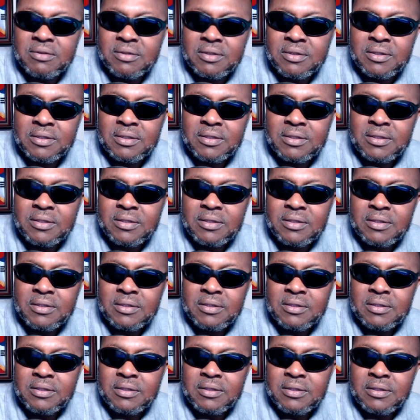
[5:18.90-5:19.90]

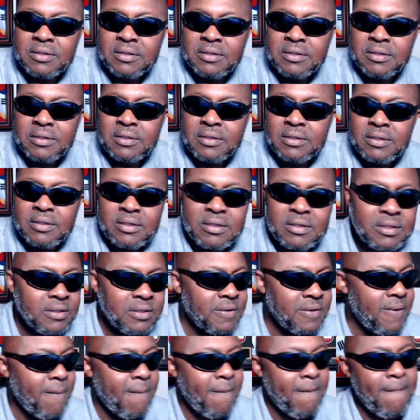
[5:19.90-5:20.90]

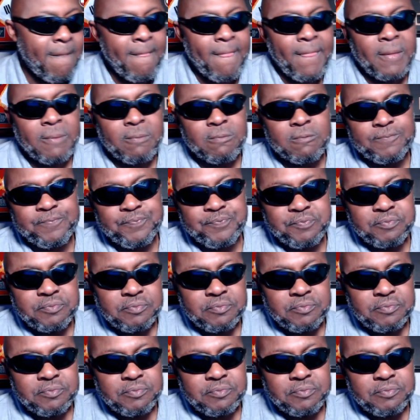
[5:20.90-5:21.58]
(no one is talking)